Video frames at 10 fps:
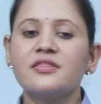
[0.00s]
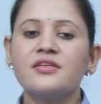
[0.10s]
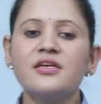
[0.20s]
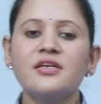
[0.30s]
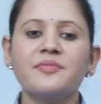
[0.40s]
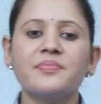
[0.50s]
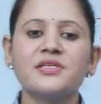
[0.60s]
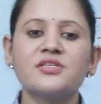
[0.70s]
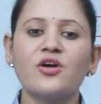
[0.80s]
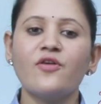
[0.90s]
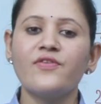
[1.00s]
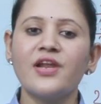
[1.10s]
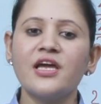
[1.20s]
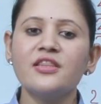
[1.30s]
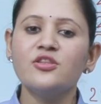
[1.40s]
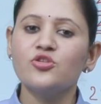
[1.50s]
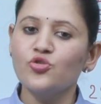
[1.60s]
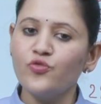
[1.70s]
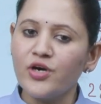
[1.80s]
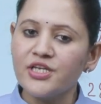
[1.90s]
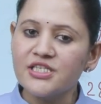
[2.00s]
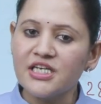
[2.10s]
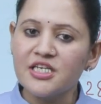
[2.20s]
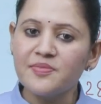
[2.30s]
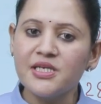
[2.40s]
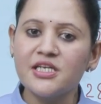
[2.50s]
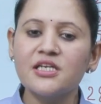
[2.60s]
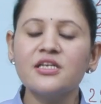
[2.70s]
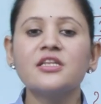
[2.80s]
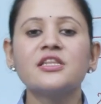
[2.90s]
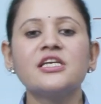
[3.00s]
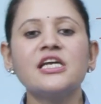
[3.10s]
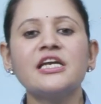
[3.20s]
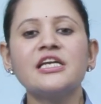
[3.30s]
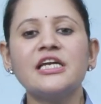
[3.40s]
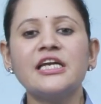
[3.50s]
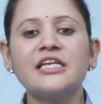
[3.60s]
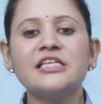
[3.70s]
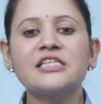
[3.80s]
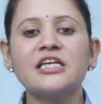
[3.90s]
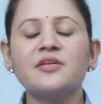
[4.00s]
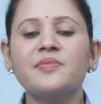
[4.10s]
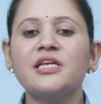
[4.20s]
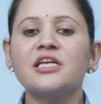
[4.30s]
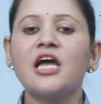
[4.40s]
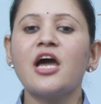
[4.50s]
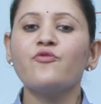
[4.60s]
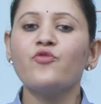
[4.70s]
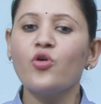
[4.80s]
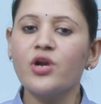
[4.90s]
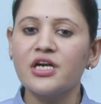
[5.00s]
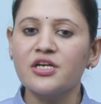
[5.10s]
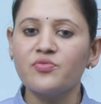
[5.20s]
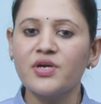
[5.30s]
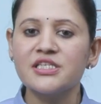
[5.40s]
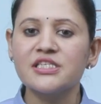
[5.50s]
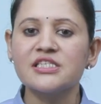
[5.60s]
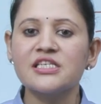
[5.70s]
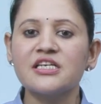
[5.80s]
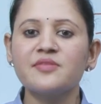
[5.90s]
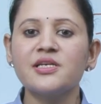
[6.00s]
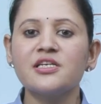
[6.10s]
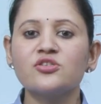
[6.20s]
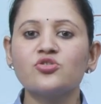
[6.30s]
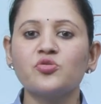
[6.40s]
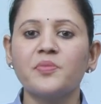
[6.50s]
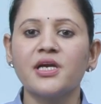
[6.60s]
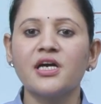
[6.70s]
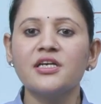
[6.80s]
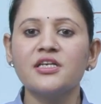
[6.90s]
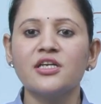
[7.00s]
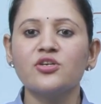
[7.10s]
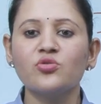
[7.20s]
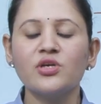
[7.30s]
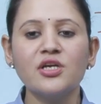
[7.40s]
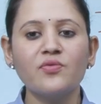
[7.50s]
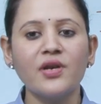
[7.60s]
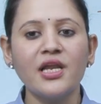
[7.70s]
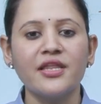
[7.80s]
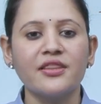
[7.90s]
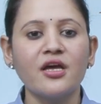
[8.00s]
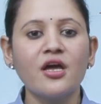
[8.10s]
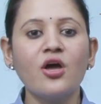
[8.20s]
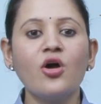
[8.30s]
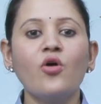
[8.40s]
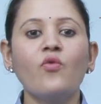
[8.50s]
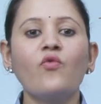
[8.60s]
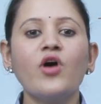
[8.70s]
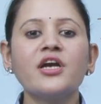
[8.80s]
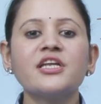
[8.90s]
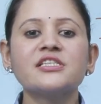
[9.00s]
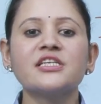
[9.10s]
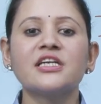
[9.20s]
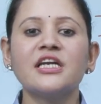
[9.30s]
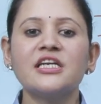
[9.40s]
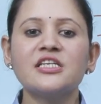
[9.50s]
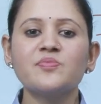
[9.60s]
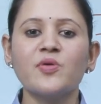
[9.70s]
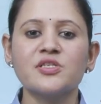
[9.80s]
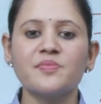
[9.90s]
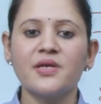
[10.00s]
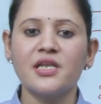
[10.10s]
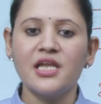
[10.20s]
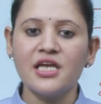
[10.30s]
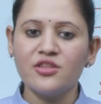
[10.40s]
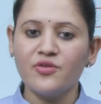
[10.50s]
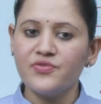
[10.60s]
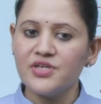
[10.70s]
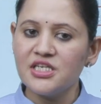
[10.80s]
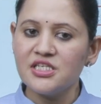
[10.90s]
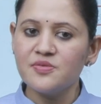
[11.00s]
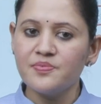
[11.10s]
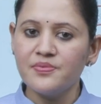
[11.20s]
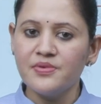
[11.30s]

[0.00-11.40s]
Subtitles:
3 ribbons of length 240 cm, 318 cm and 426 cm to be cut into equal length. What is the greatest possible length of each